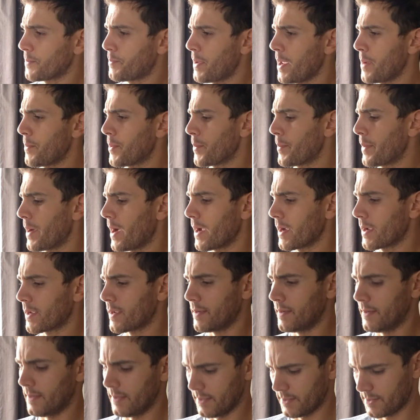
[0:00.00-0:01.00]
a paperback.
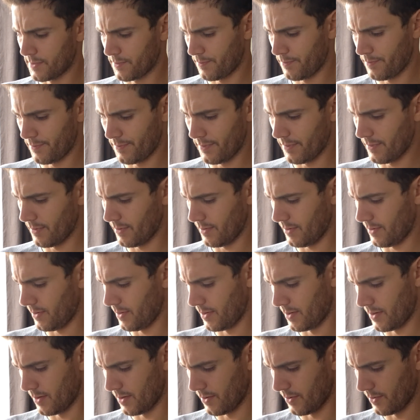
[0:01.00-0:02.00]
It's,
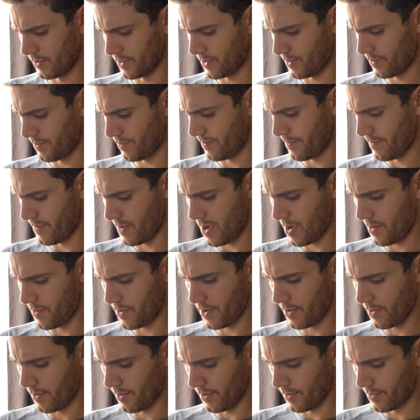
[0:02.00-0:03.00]
you know, it's
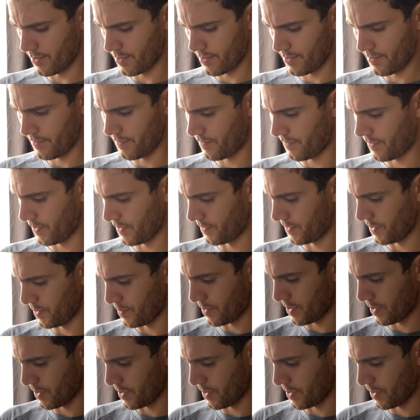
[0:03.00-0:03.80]
maybe 150